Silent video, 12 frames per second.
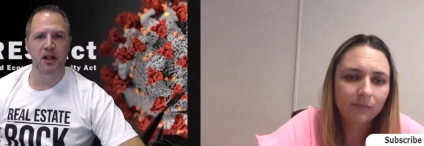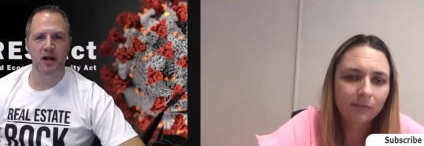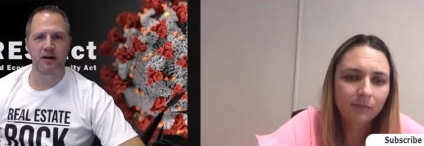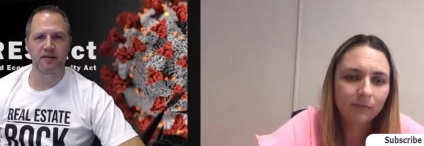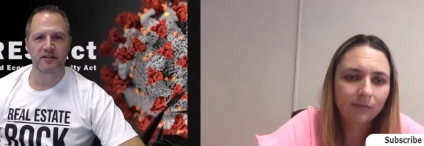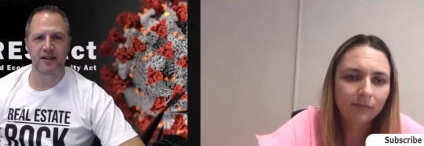Speaker 1: click
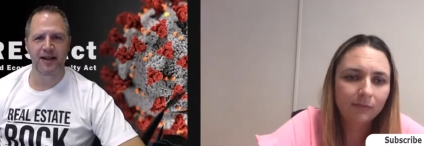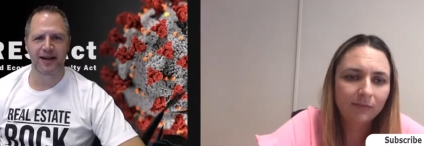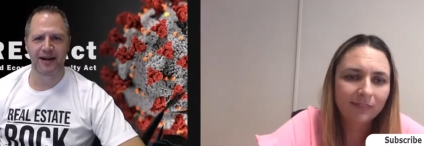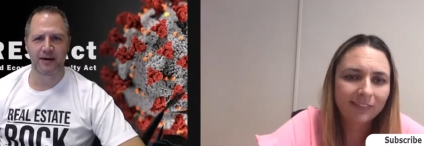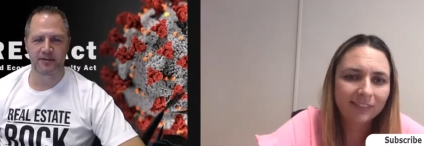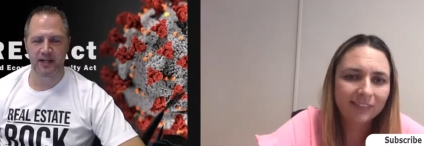on this link.
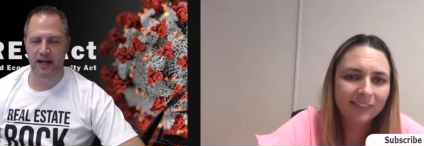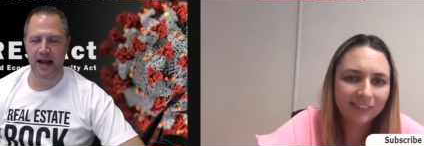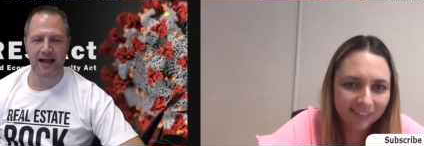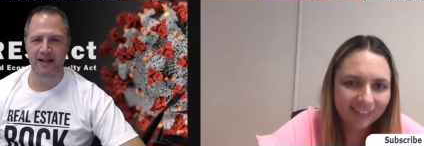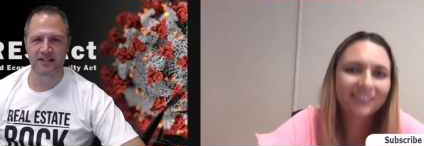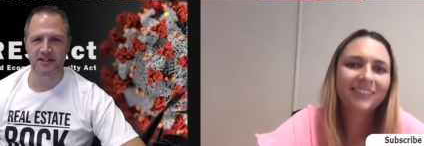And I was like,
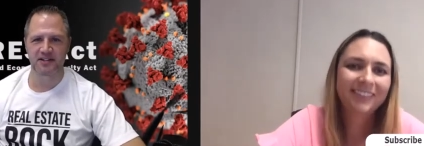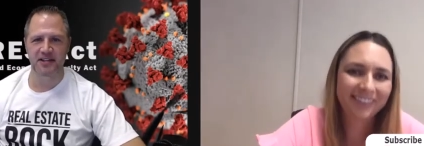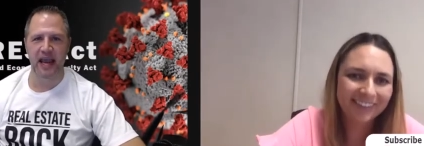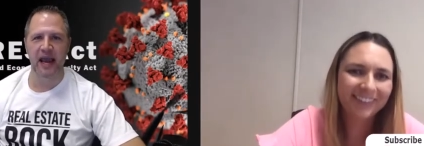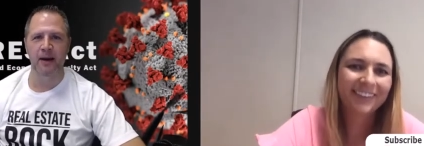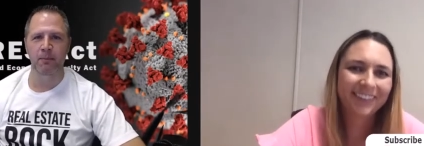that's a
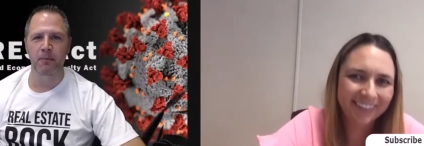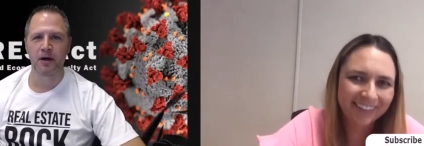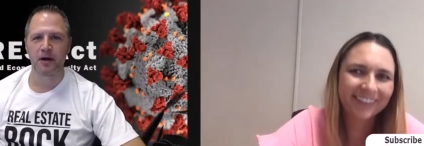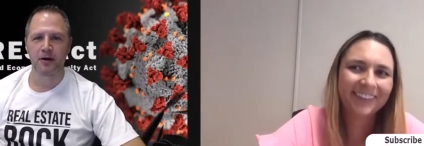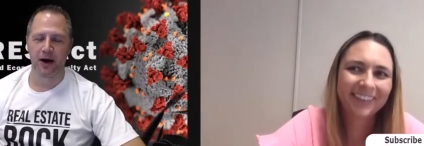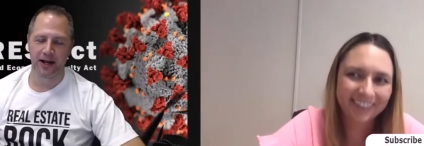scam.
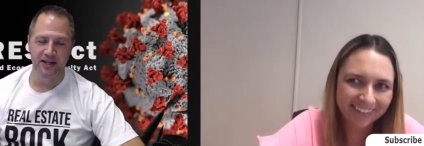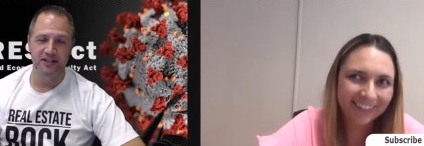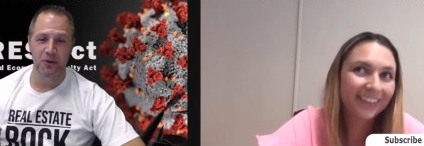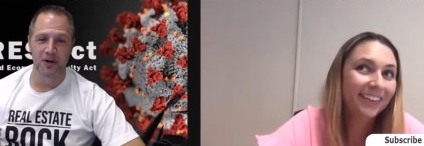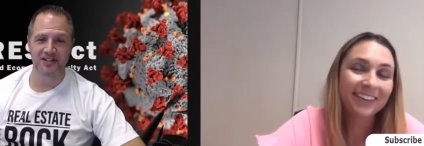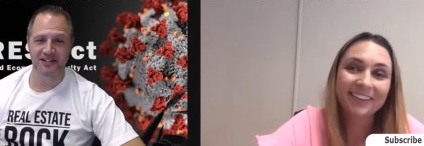Well, I guess it
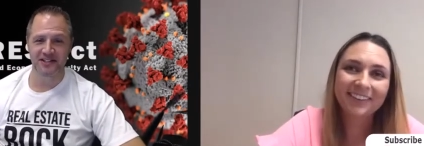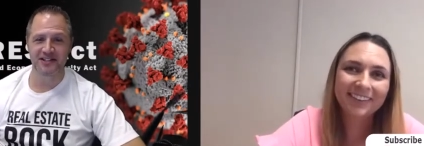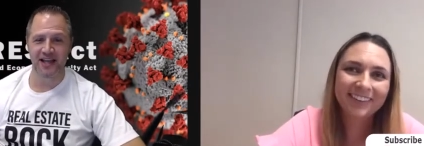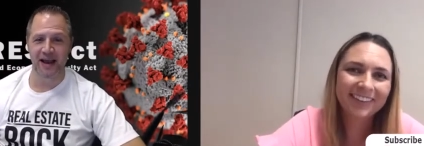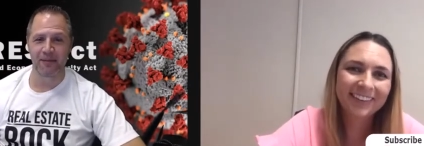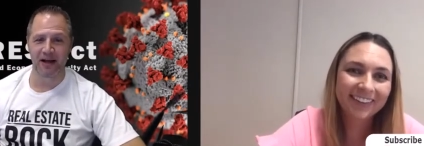wasn't a
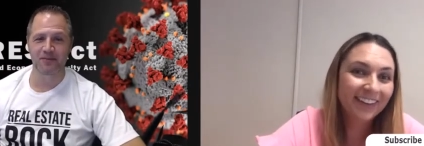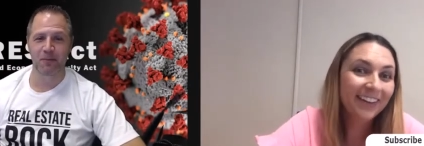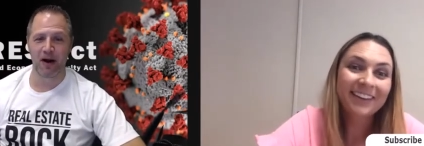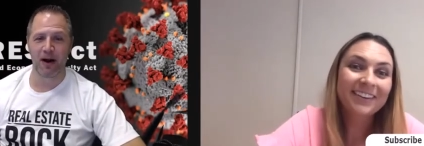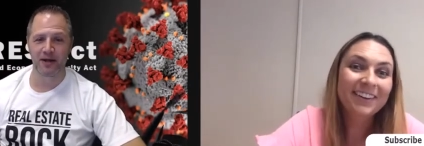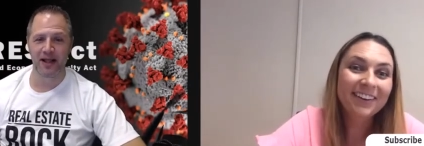scam. That's
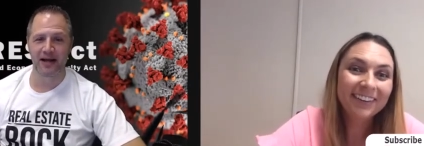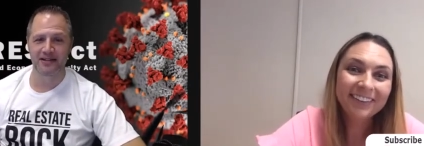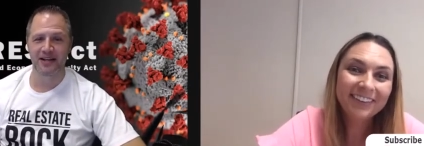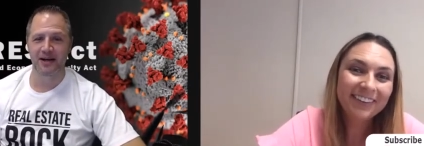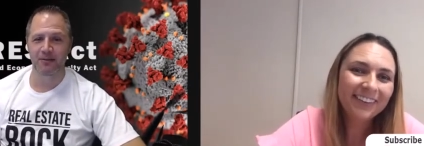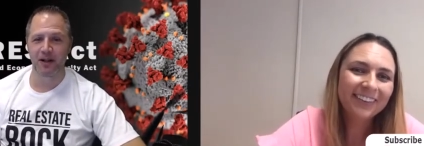probably
Speaker 2: no.
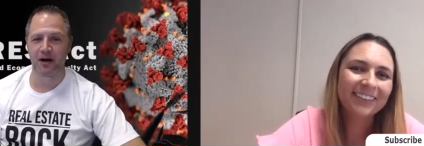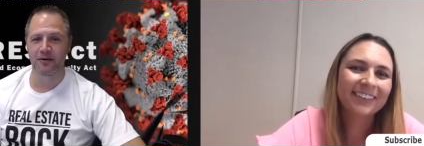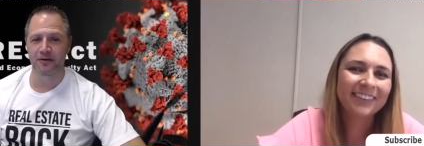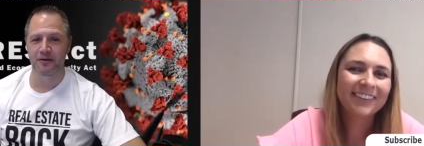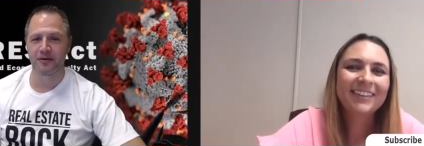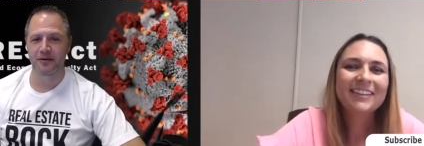
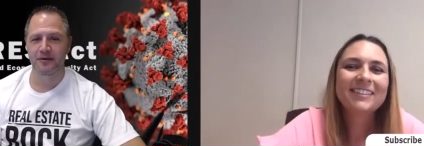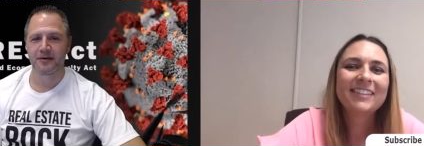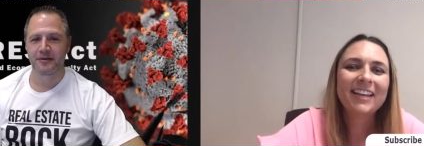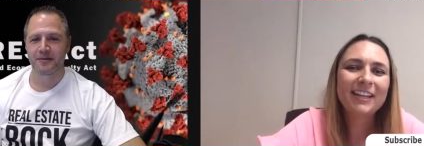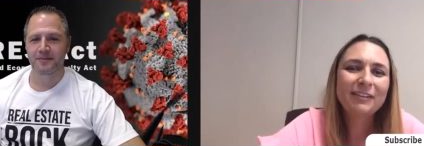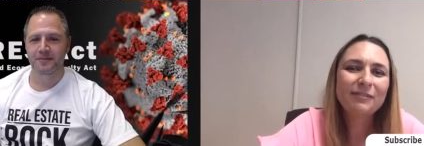
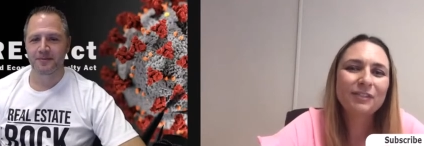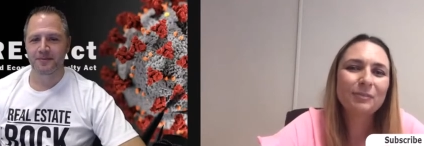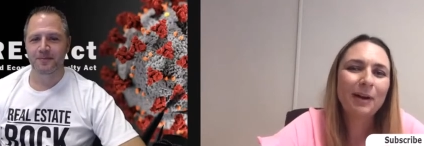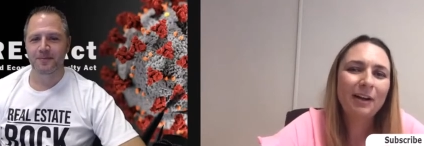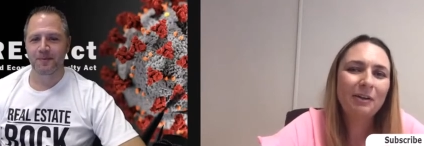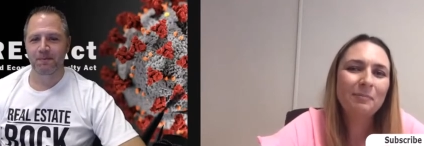
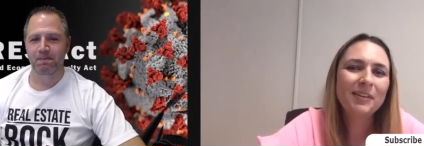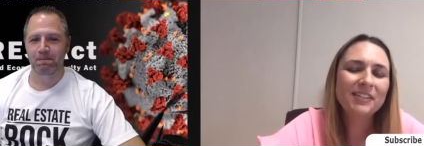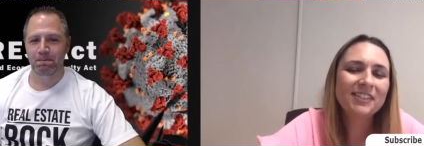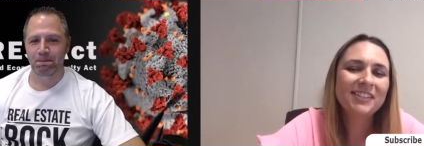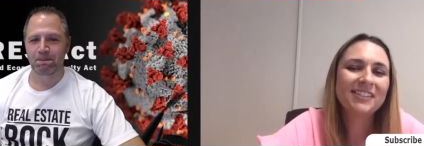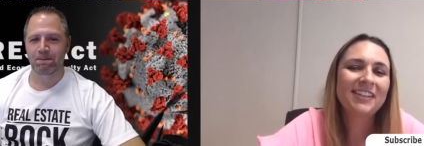
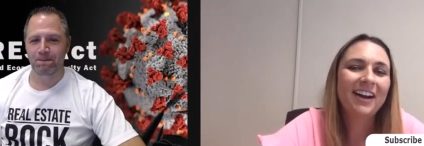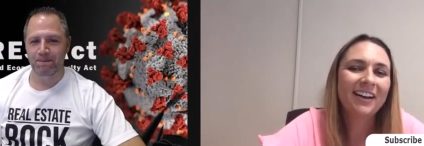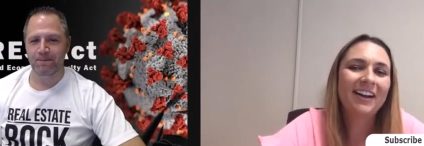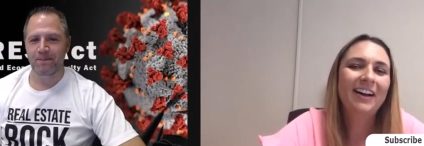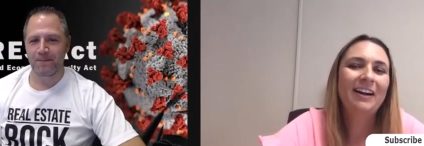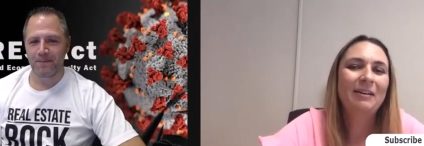
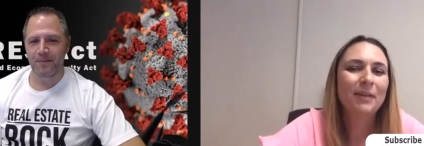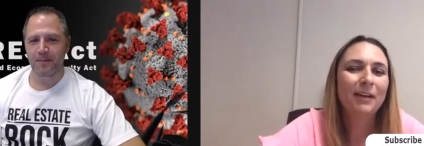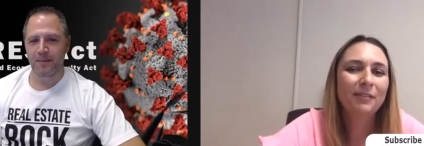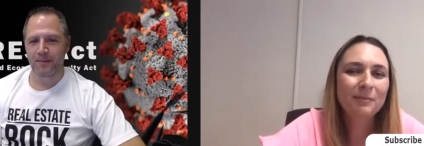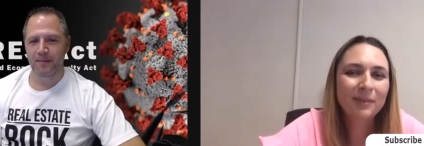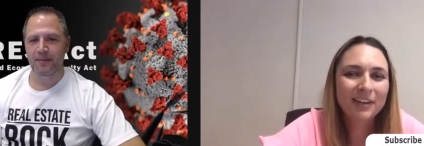Savesmallbusiness.com.
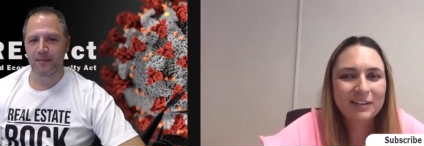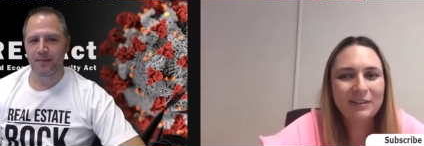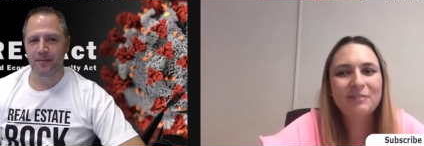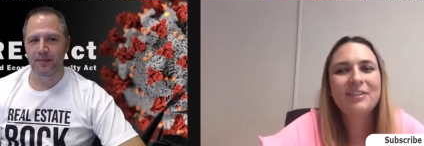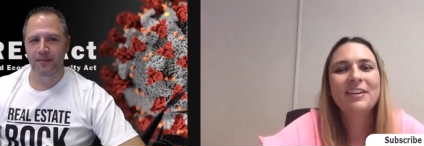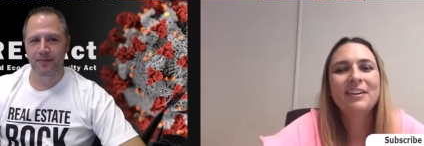Everybody
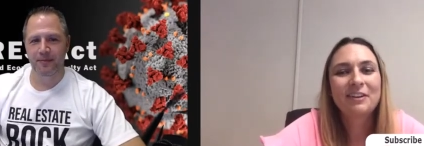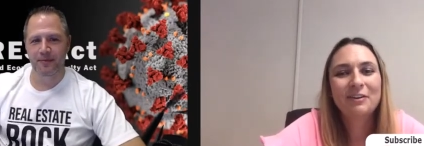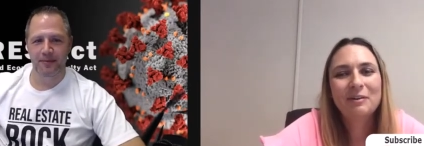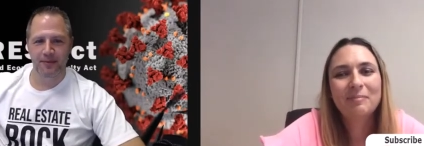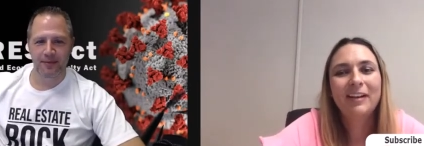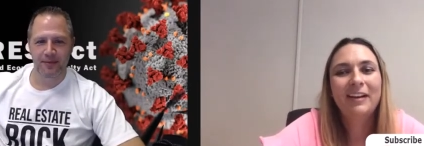go there and go
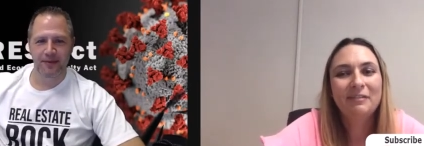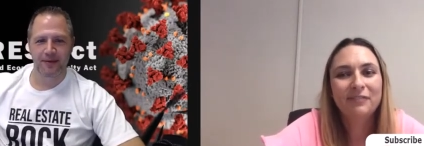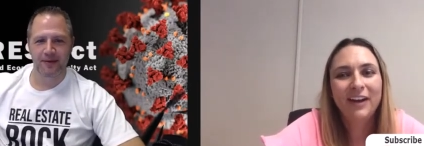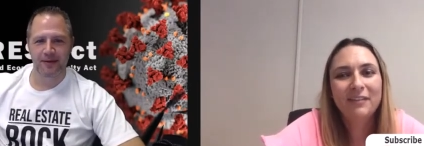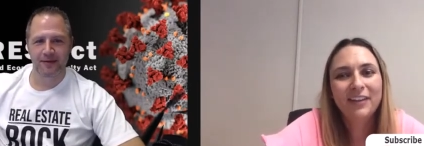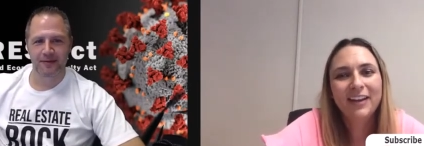apply.
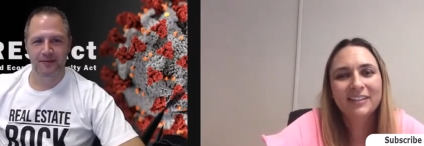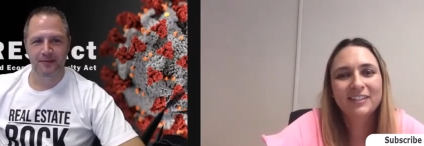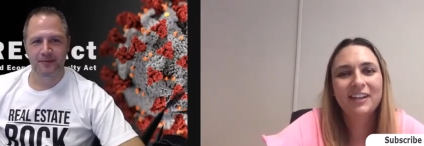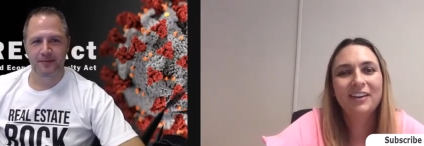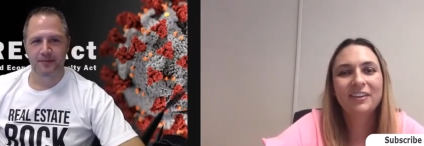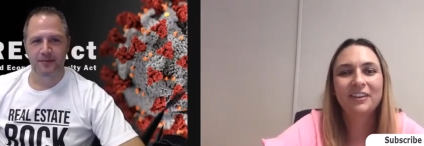
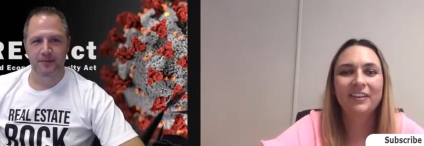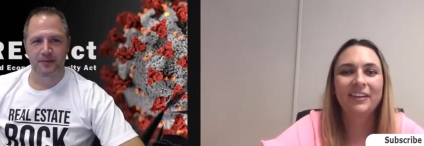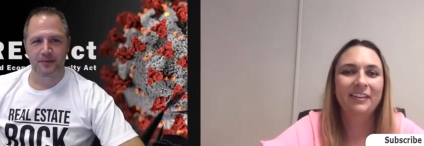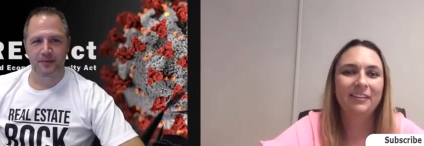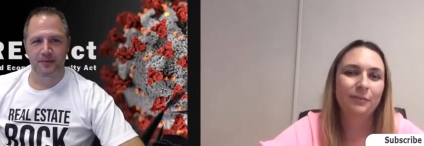$5,000 grant.